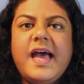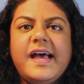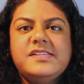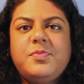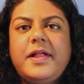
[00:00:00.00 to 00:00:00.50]

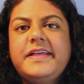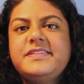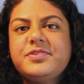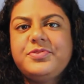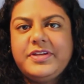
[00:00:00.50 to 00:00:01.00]
as well
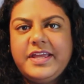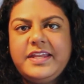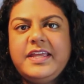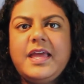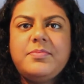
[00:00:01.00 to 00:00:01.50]
as
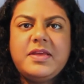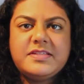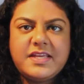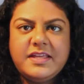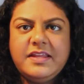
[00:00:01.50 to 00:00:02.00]
creating and
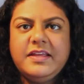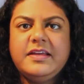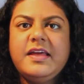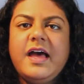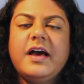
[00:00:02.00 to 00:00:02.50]
maintaining
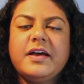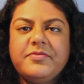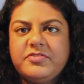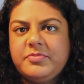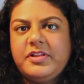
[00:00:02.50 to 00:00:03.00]
a
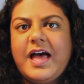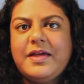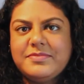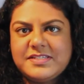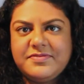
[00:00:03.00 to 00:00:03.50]
comfortable
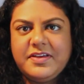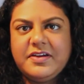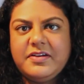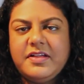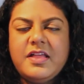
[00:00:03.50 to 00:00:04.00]
atmosphere.